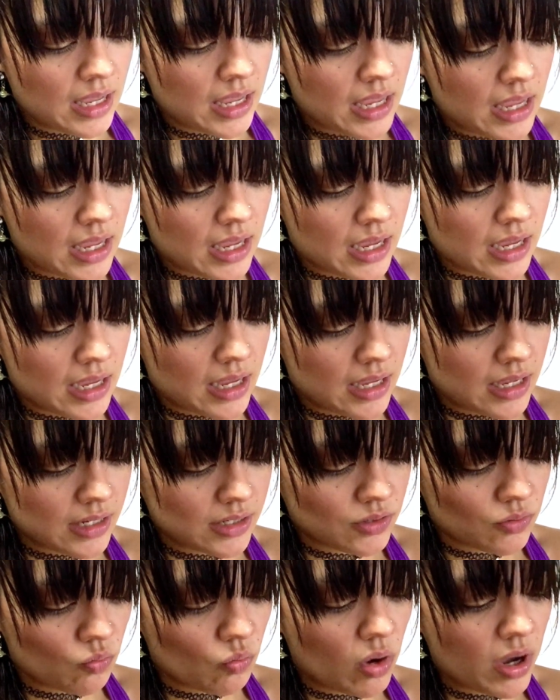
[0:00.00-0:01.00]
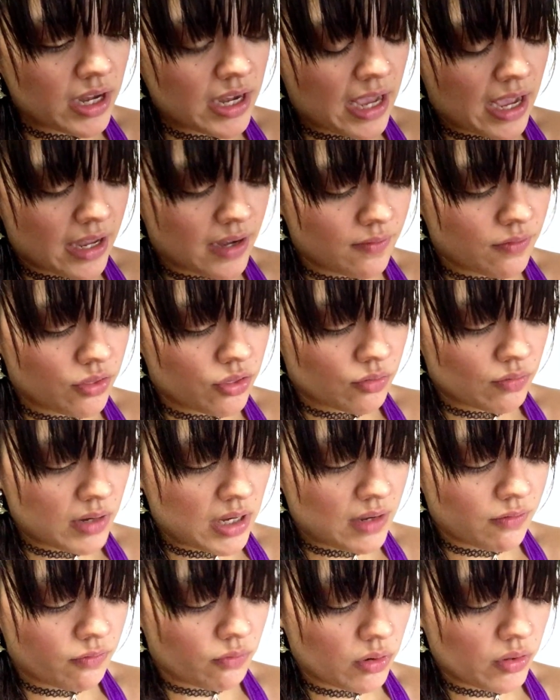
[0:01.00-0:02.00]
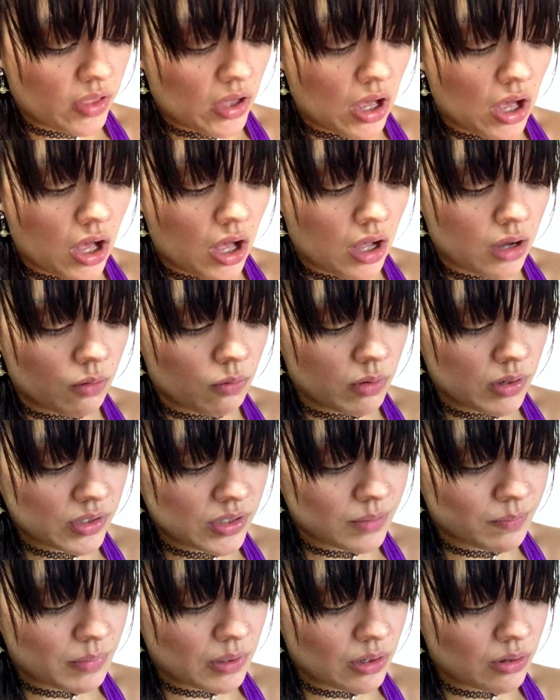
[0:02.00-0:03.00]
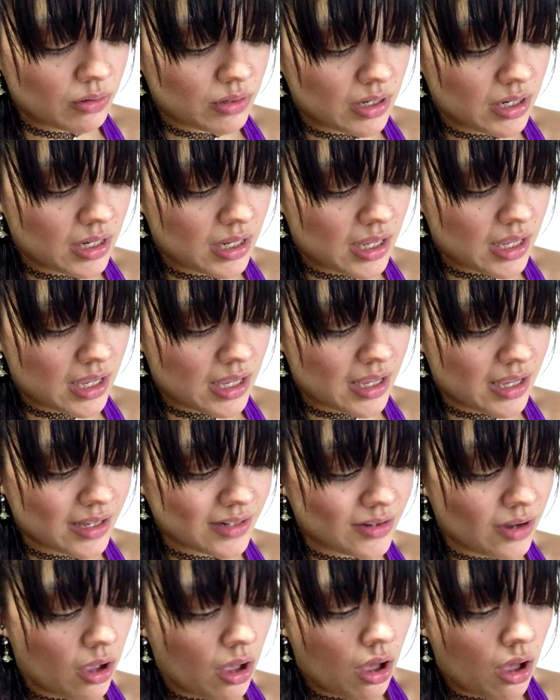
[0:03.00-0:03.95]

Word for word: and one out of three for the Hogwarts boat. And